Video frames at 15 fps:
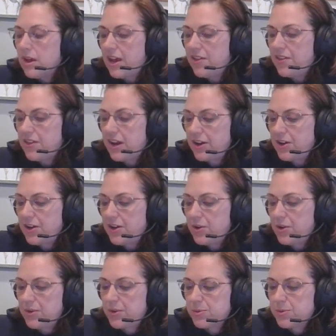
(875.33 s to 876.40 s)
And then I know
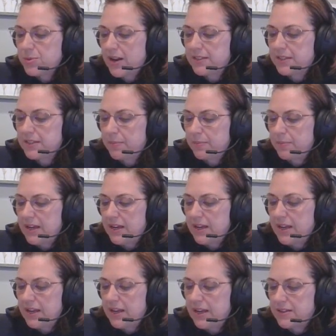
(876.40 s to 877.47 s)
this one has to be
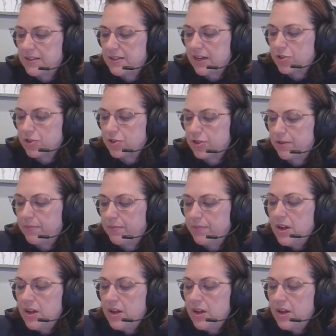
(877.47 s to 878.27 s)
in this section.